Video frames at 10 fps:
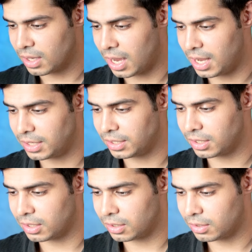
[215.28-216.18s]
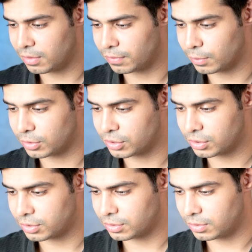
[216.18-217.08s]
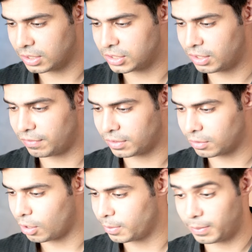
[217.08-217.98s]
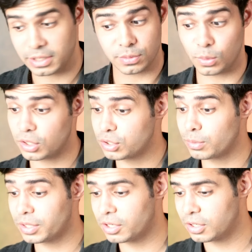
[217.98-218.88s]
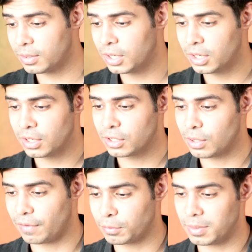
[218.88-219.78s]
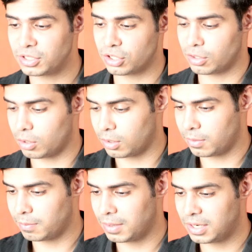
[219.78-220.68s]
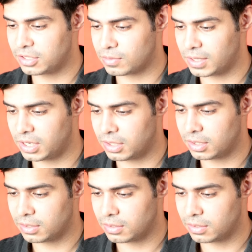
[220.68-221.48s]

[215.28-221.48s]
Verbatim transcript: And of course, let's see if it copy paste works over here. You have to mention your mailing street,